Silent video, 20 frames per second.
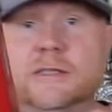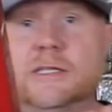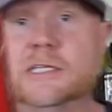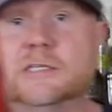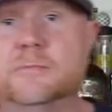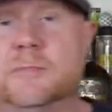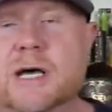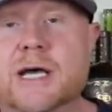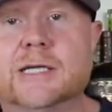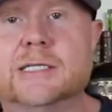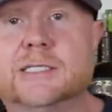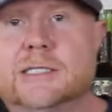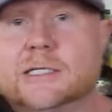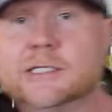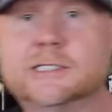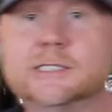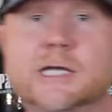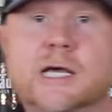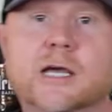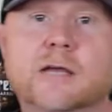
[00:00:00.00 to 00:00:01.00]
this box to the
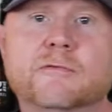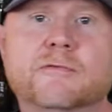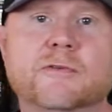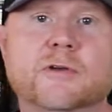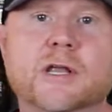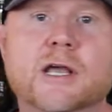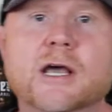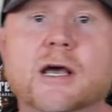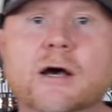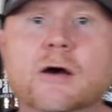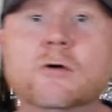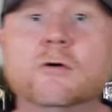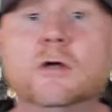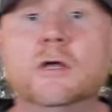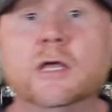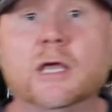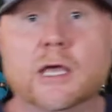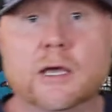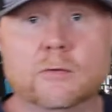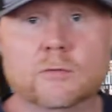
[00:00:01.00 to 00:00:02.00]
side for now,
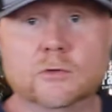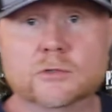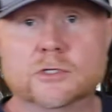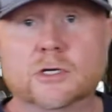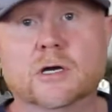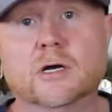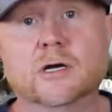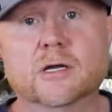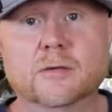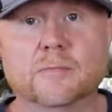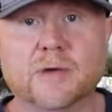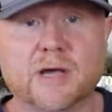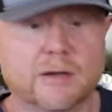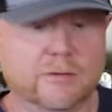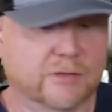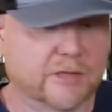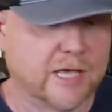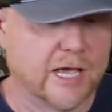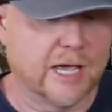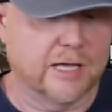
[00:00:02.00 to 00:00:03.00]
and we'll talk
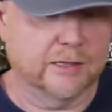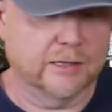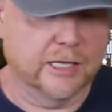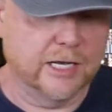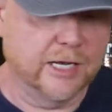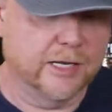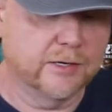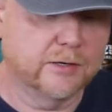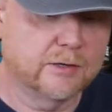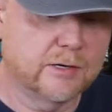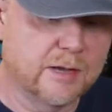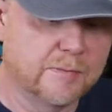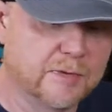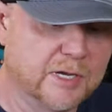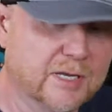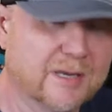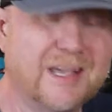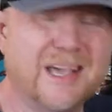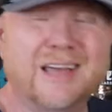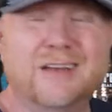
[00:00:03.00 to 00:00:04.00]
about that later. I
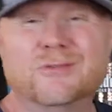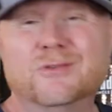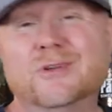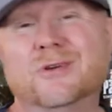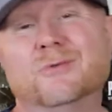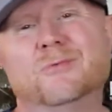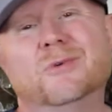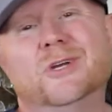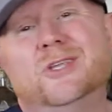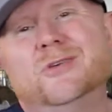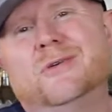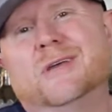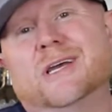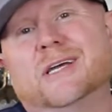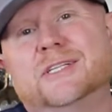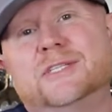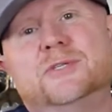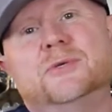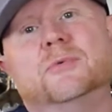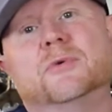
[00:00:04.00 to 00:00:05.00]
mean, I don't know. What do you
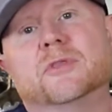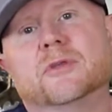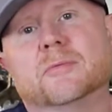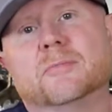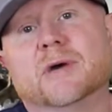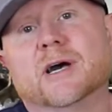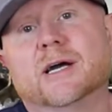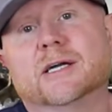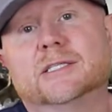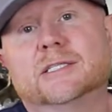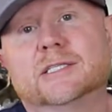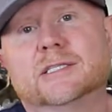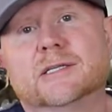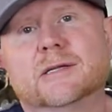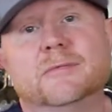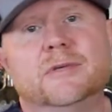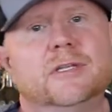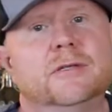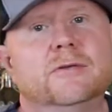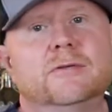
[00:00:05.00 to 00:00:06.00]
guys do with your boxes? I
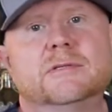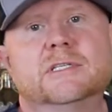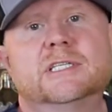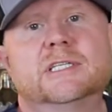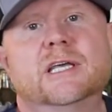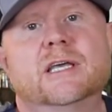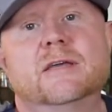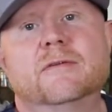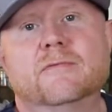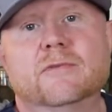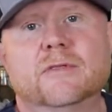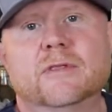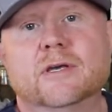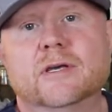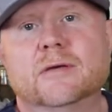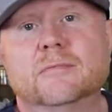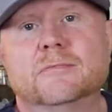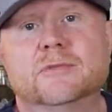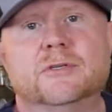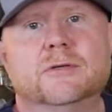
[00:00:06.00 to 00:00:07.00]
mean, do you savor
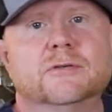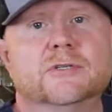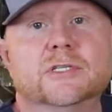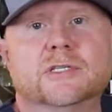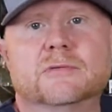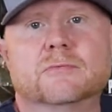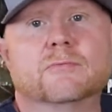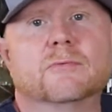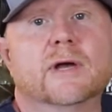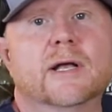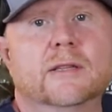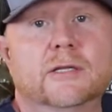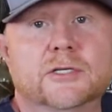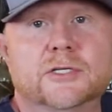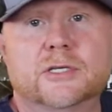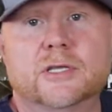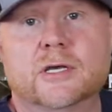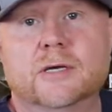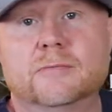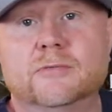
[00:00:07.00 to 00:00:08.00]
them? Do you just
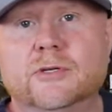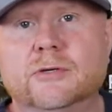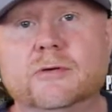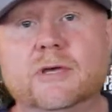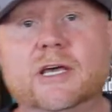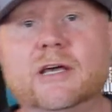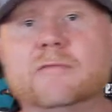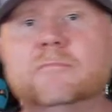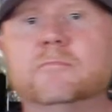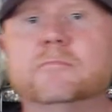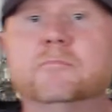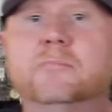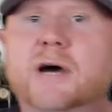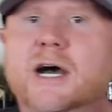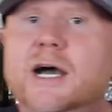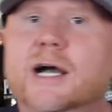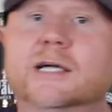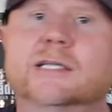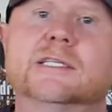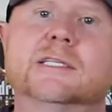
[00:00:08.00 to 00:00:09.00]
relish them? Do you have
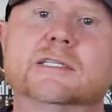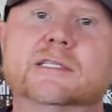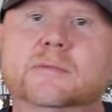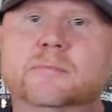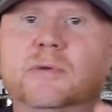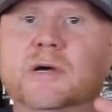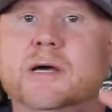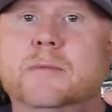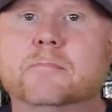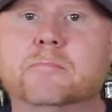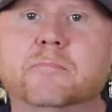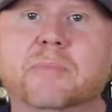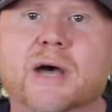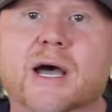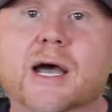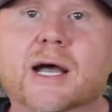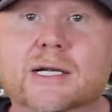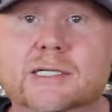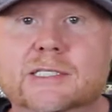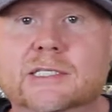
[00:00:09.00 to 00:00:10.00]
boxes upon
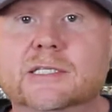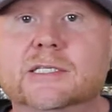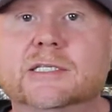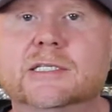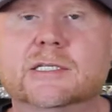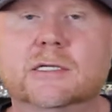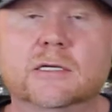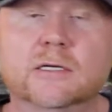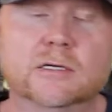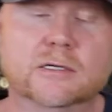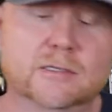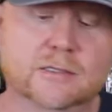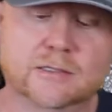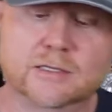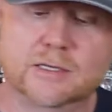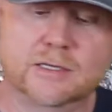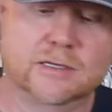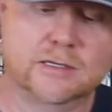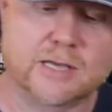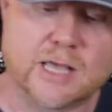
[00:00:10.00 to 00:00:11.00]
boxes?
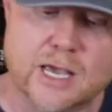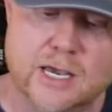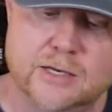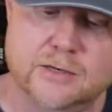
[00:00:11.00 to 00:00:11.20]
I